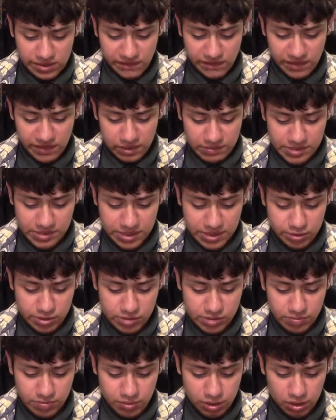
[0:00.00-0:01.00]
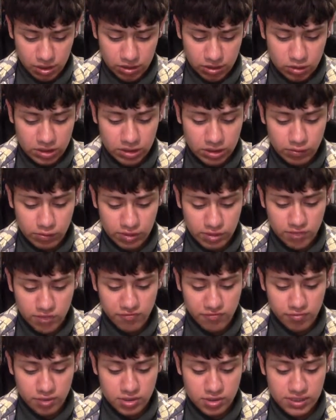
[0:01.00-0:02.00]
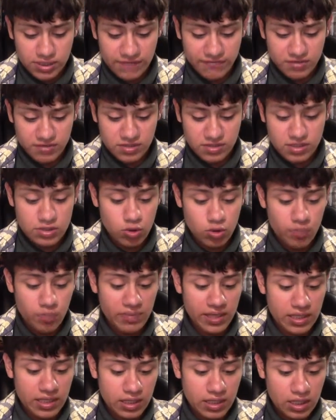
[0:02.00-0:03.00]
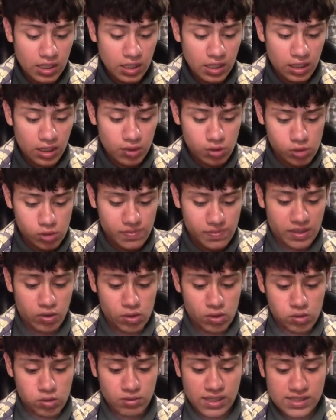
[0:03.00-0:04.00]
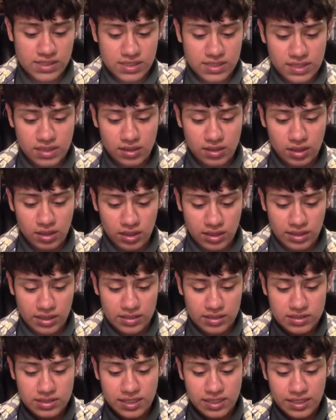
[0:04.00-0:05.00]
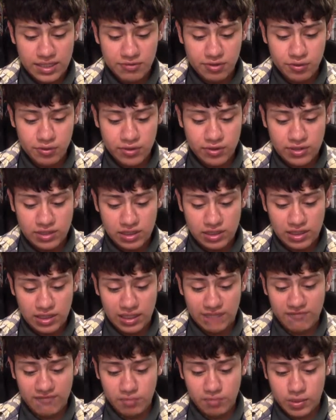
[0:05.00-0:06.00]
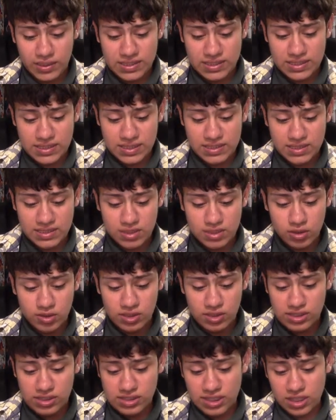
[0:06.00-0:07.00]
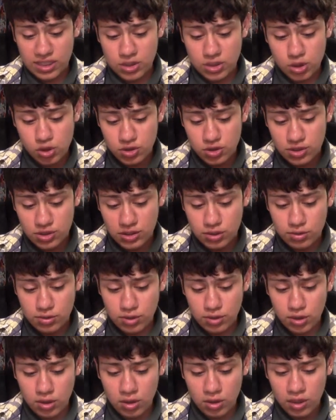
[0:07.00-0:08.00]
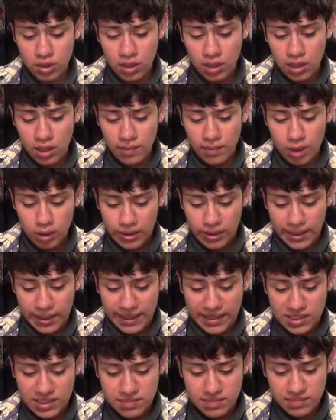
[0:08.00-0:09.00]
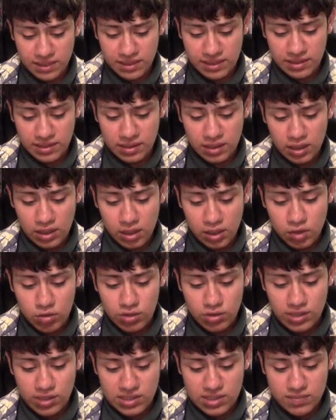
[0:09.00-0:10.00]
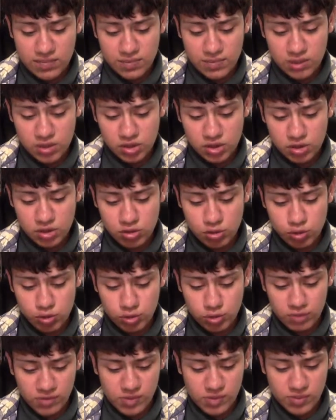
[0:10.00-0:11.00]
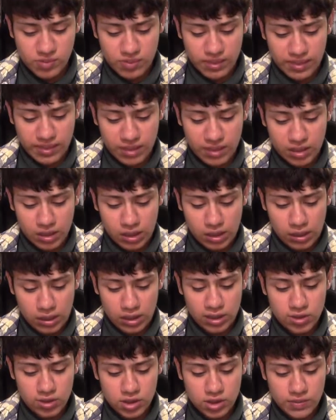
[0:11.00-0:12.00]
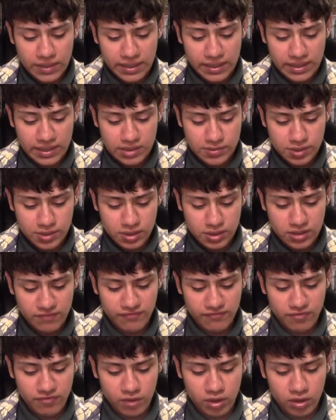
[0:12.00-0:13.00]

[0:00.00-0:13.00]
and a mysterious blonde he rescued from the San Francisco Bay. North by Northwest is Cary Grant and Ava Marie Saint star in this edge-on-your-seat thriller about an ads man who gets plunged into a realm of spy and counter-spy and is abducted,